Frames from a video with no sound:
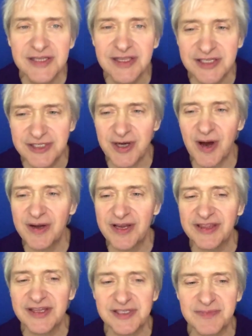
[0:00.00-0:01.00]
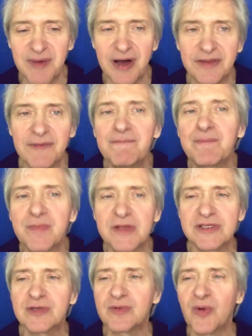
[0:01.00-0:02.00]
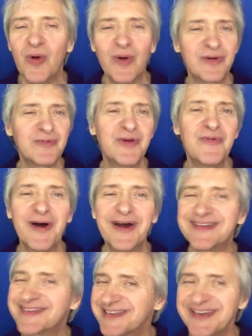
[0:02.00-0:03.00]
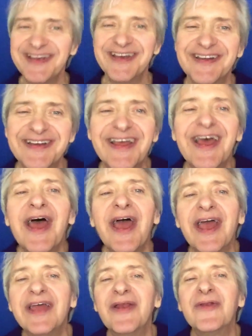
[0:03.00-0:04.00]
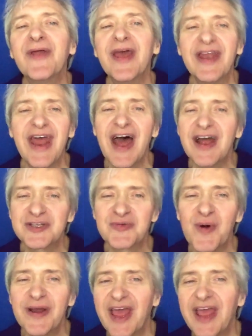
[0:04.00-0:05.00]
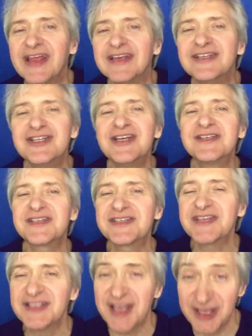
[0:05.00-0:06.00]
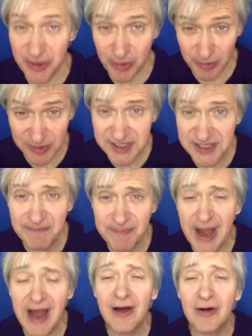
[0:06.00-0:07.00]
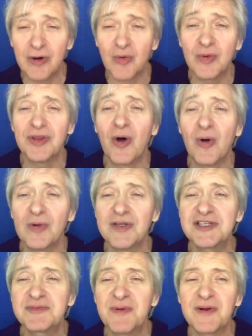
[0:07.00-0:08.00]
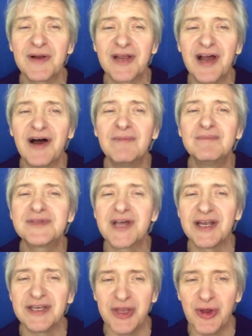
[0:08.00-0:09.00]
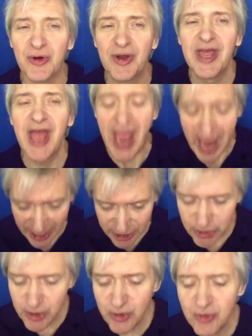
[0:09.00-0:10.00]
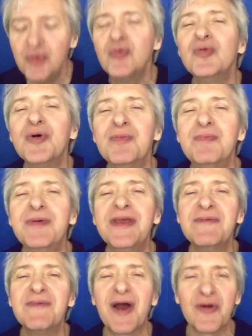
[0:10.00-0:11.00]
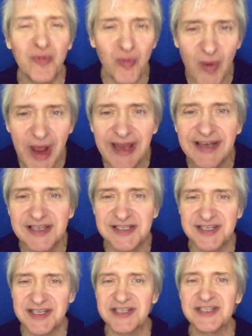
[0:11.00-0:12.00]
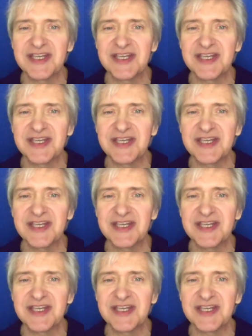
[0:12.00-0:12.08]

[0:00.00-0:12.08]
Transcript: starting this month. So, Lord, we want to see it. In Acts 1 8, Jesus said that you will receive power when the Holy Spirit comes on you, and you will be my witnesses